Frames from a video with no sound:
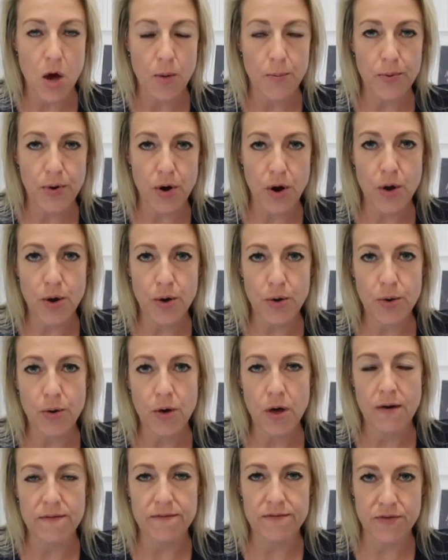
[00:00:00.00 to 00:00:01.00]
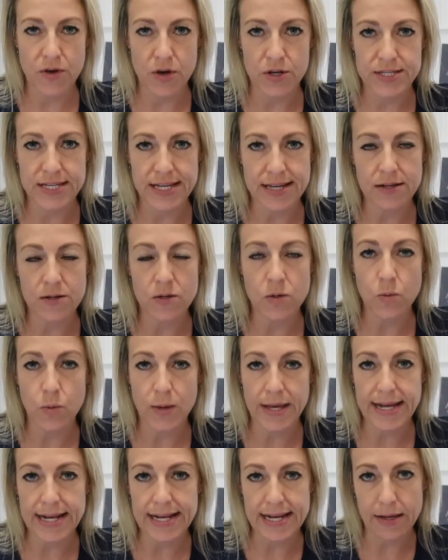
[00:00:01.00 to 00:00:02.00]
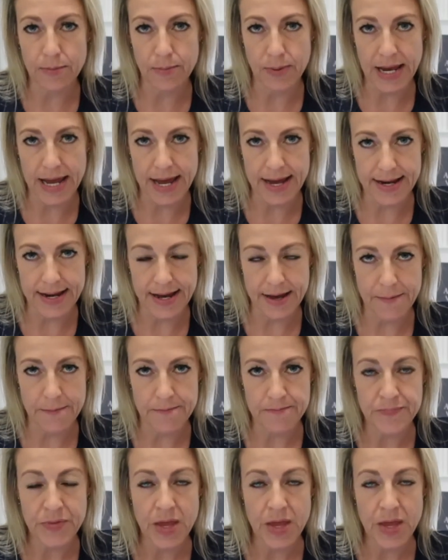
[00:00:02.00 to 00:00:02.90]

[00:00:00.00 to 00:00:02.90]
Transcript: Pro Vertical Weekly Planner.